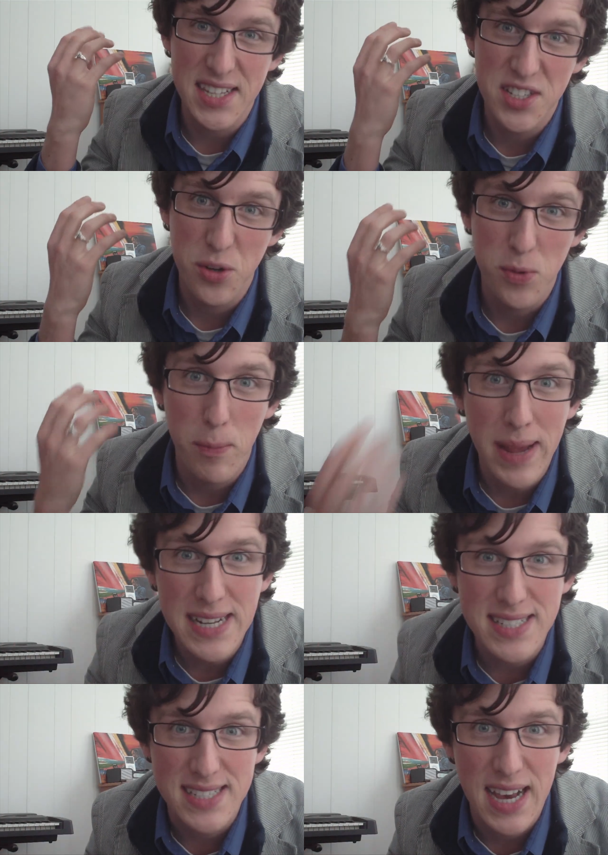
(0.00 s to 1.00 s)
leads to
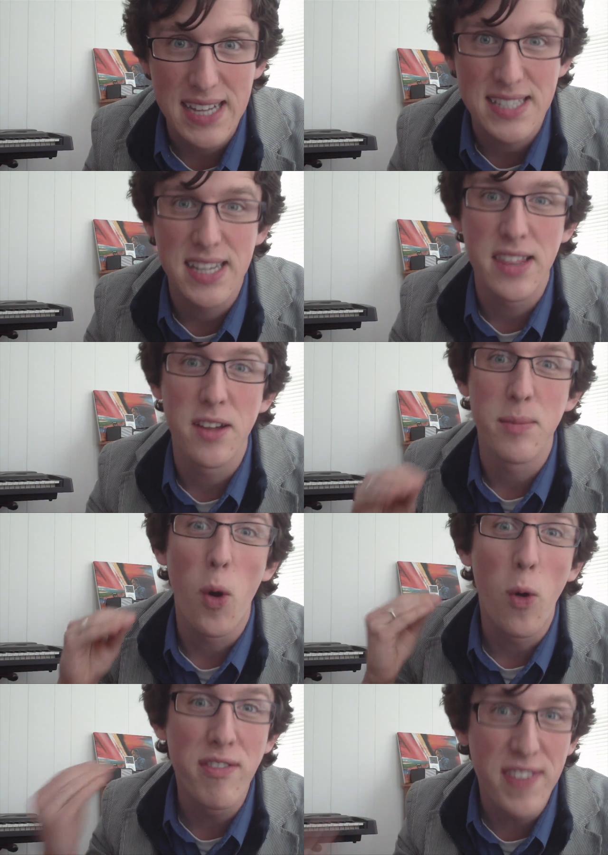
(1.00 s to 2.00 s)
romanticizing them
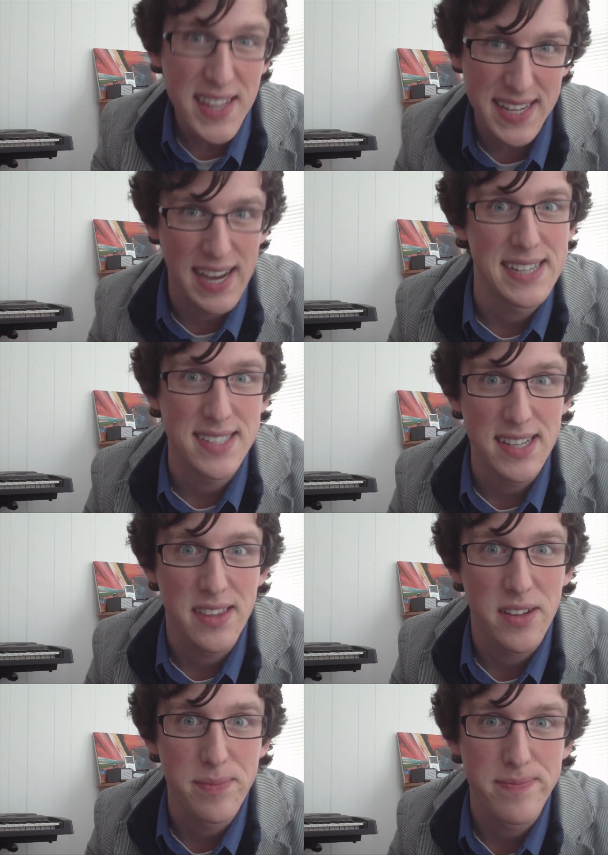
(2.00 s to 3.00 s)
or villainizing them.